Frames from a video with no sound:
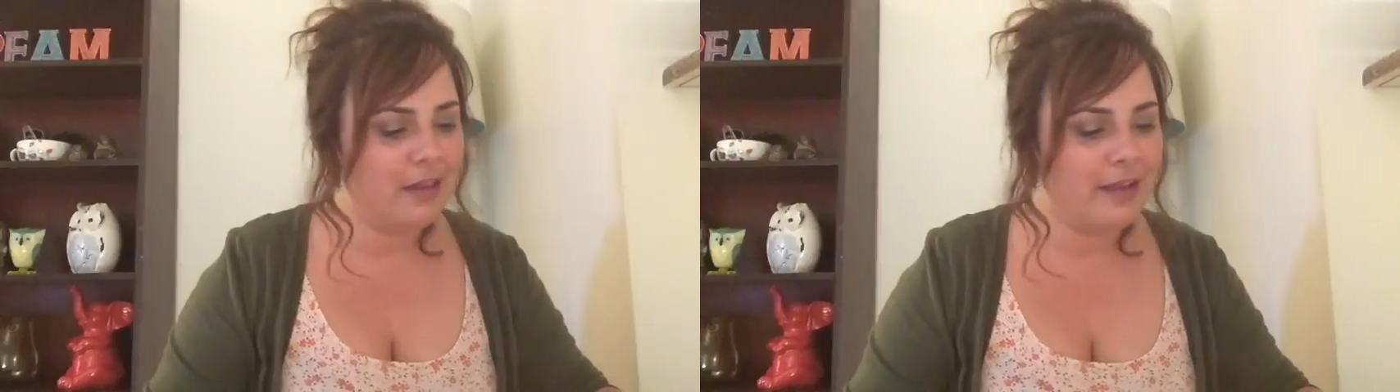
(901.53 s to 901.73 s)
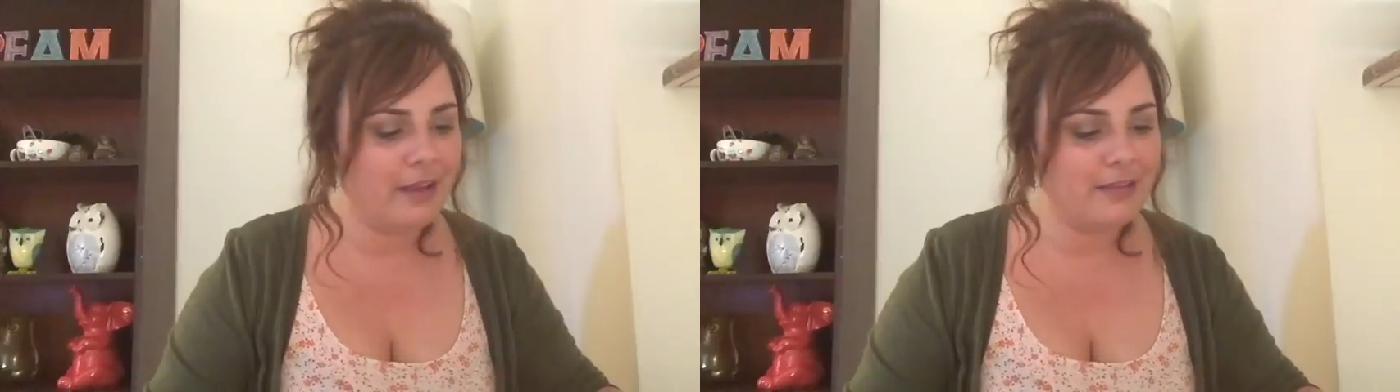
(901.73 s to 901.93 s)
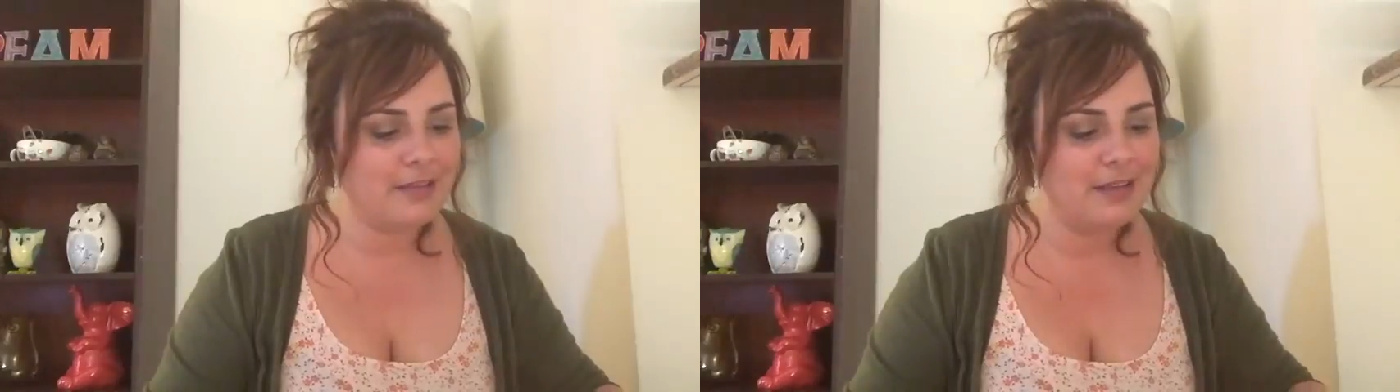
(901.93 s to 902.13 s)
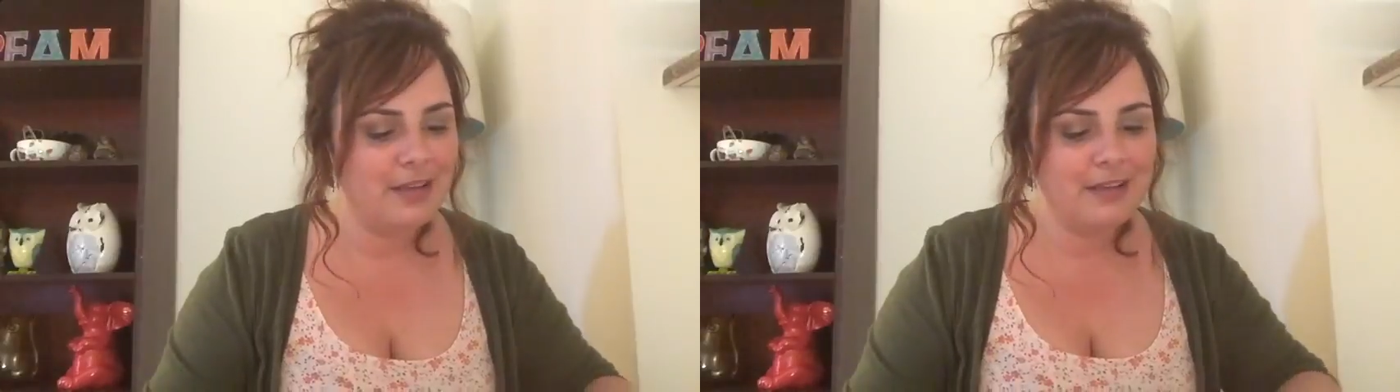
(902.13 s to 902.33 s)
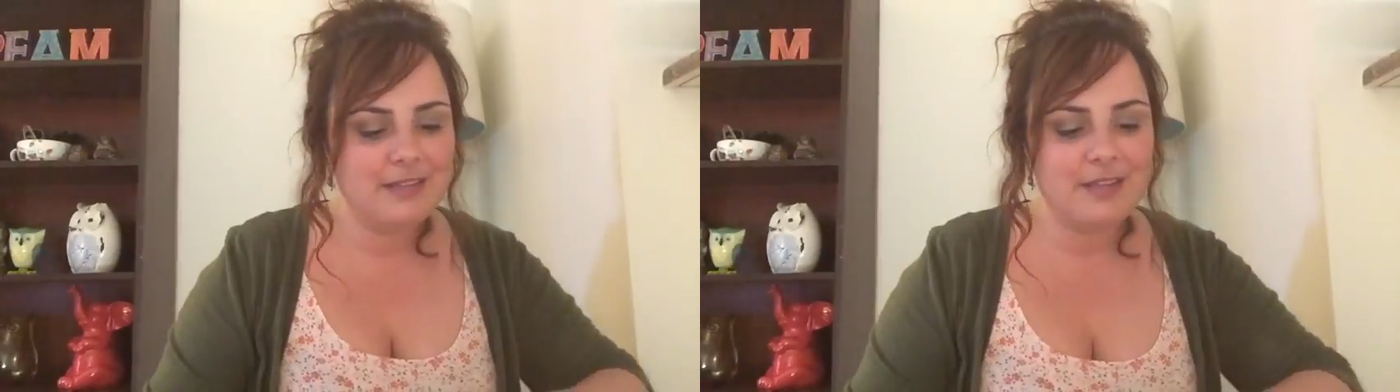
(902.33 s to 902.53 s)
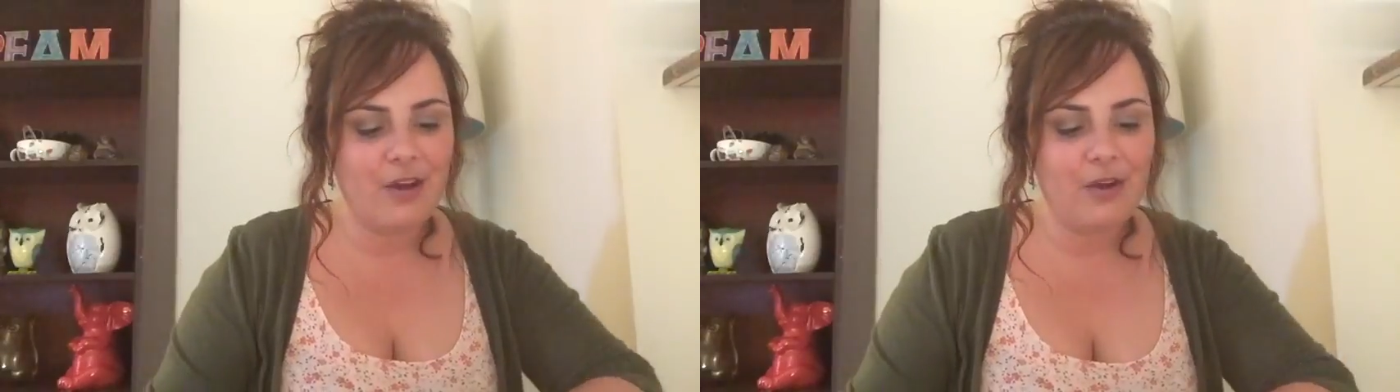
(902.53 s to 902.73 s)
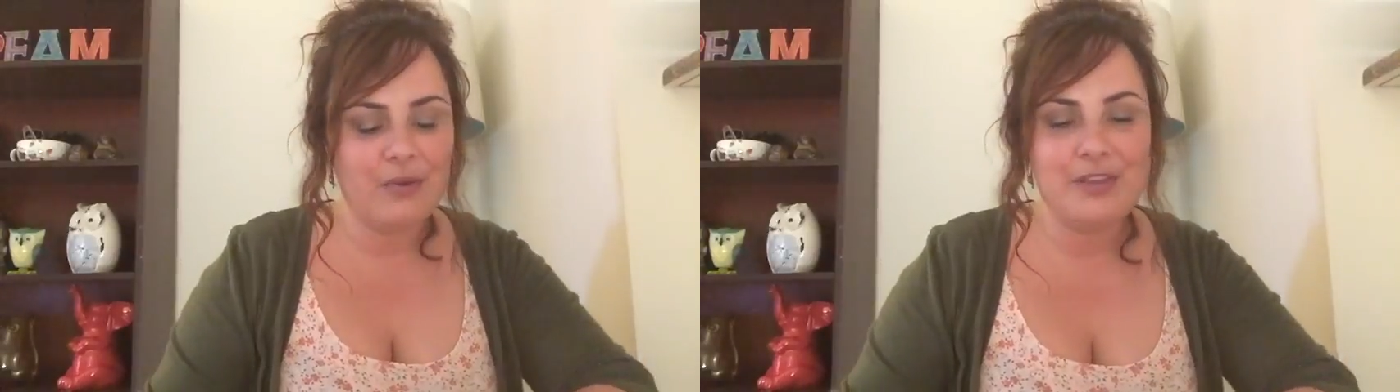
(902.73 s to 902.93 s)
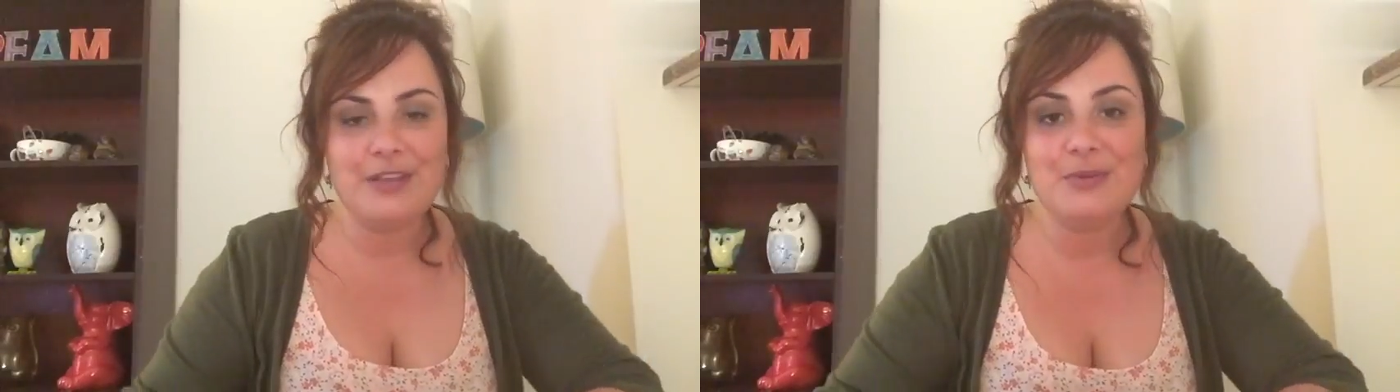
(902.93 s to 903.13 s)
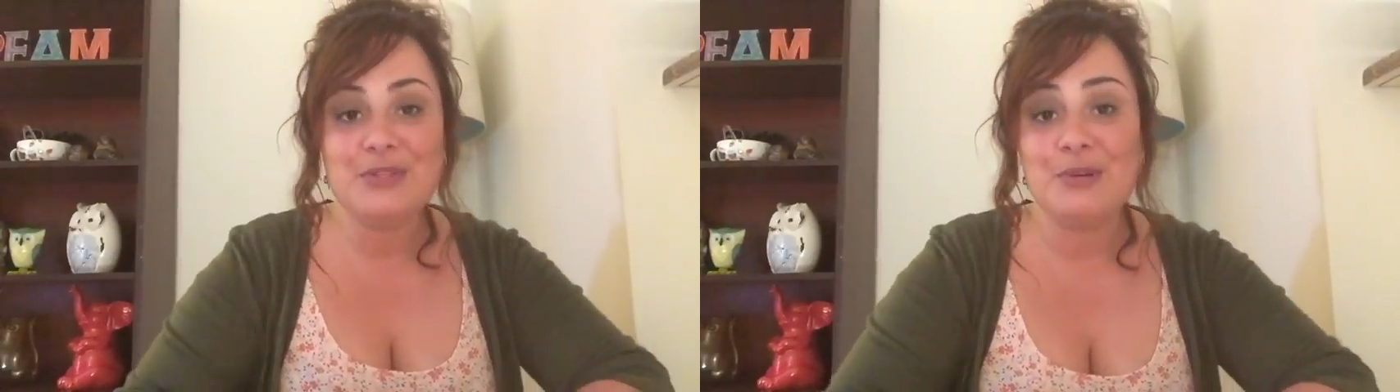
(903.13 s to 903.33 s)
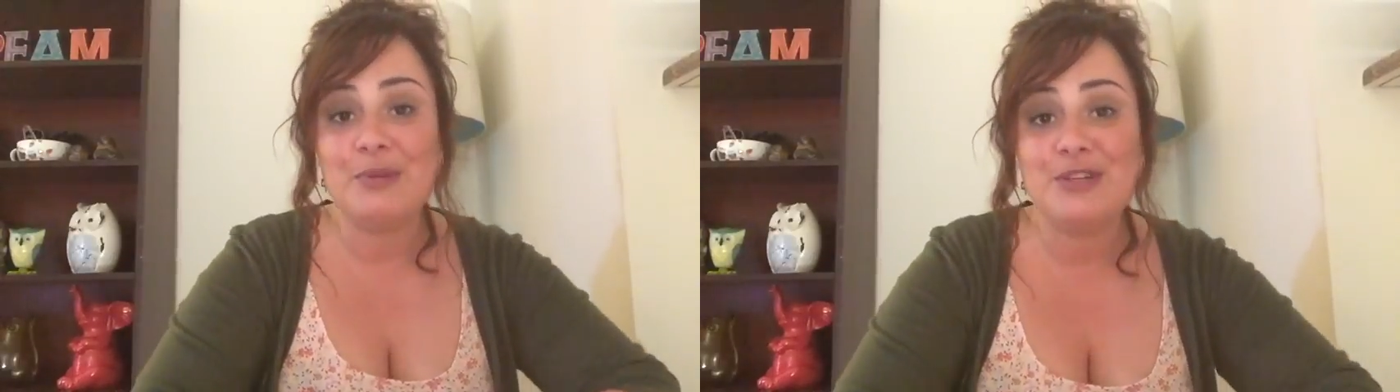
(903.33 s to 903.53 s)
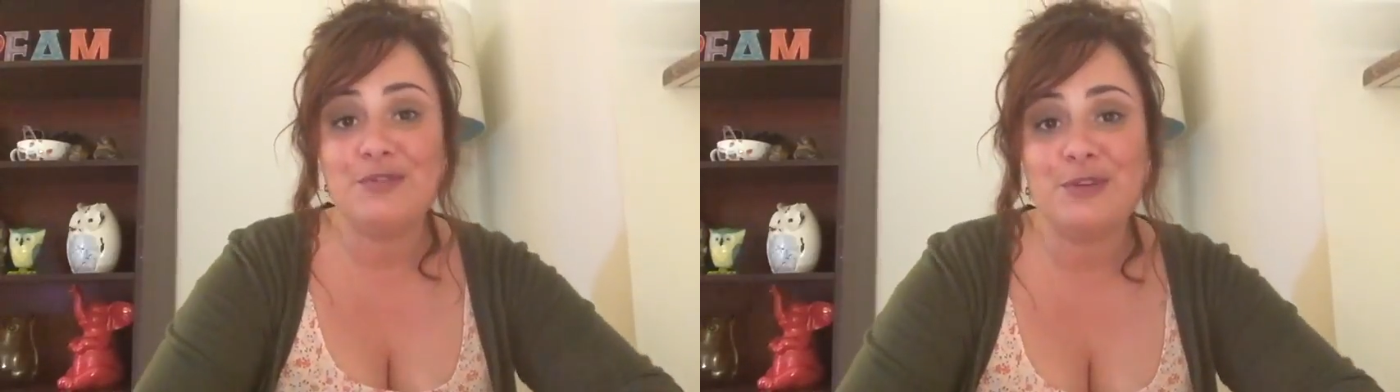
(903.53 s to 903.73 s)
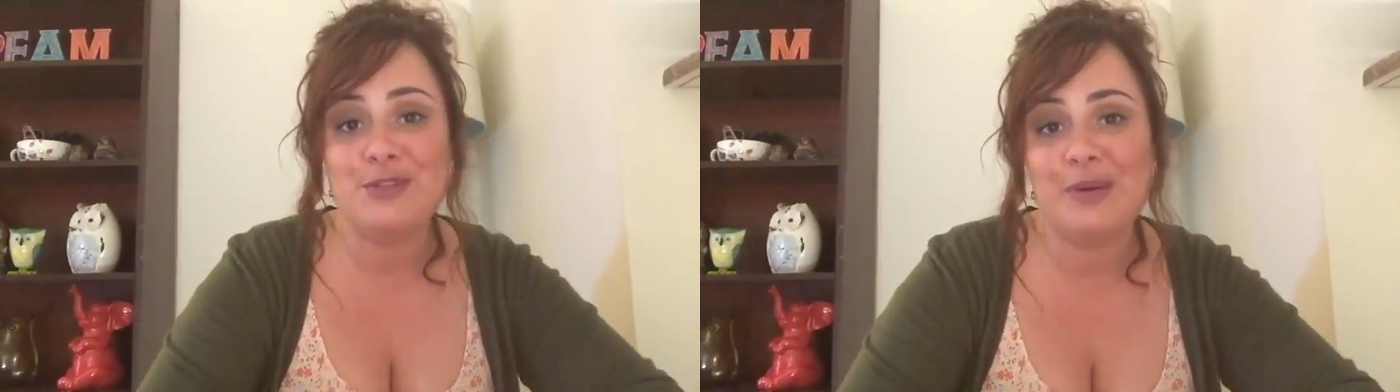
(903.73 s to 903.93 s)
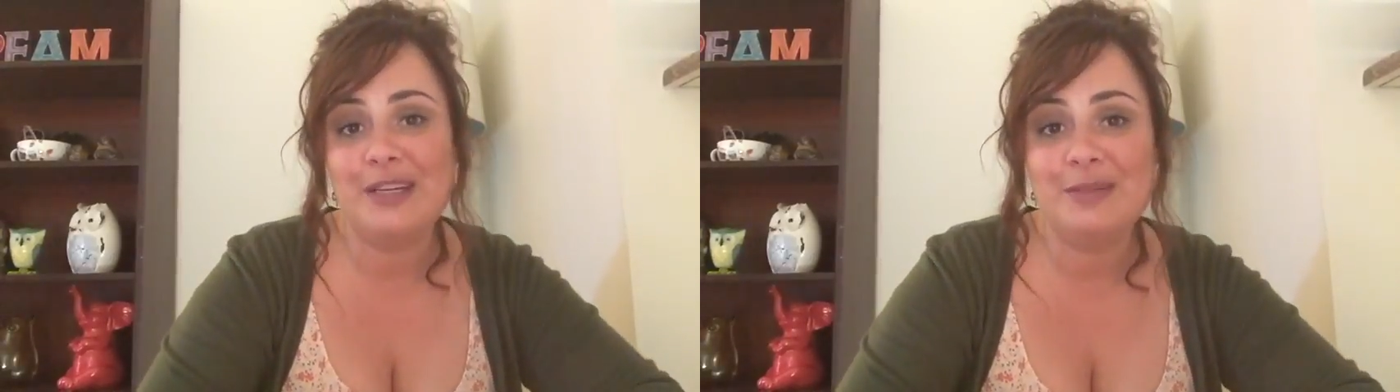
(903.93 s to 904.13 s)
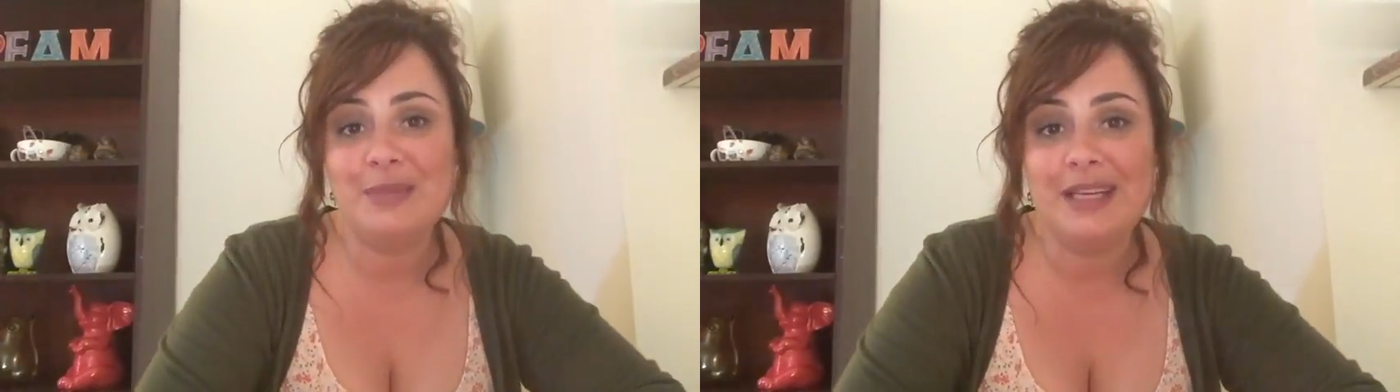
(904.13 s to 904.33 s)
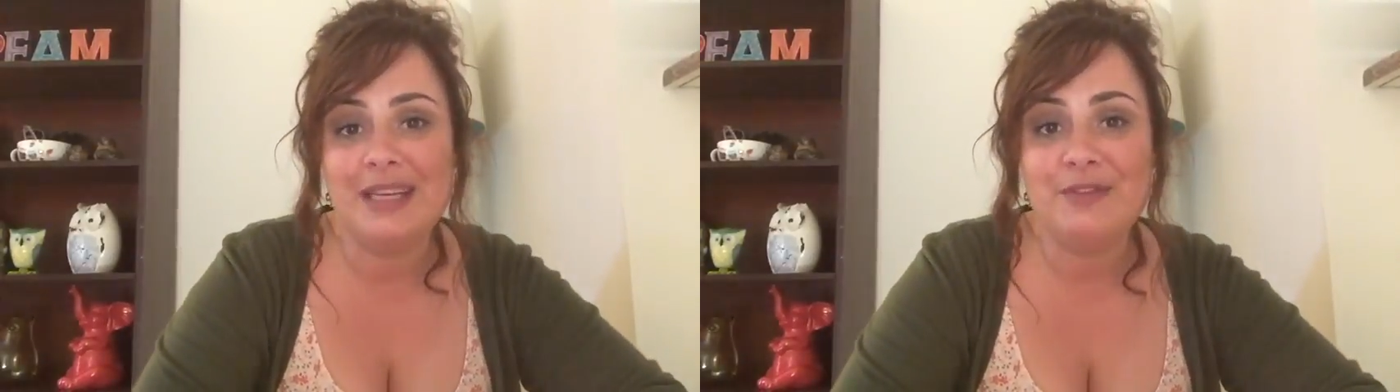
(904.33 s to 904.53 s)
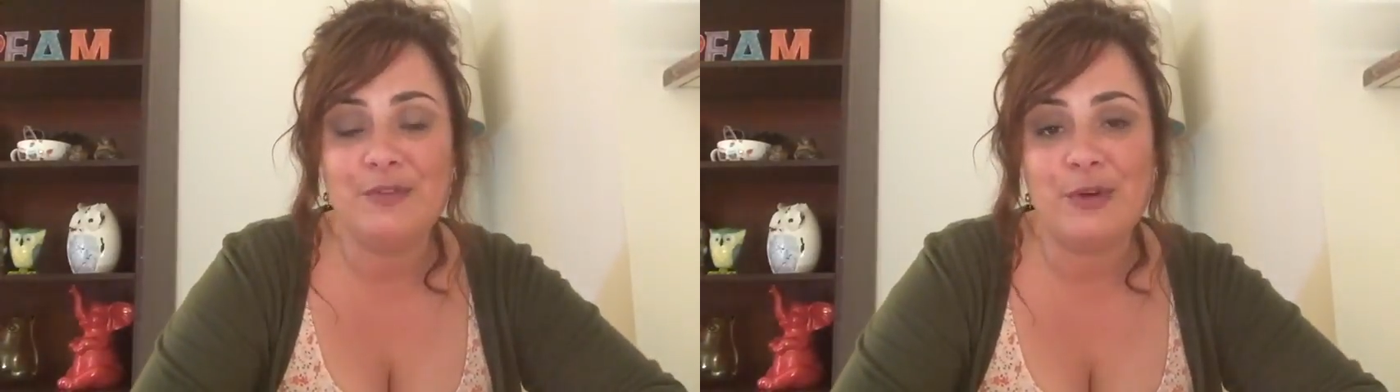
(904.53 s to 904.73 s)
I like it. So thank you so much for joining me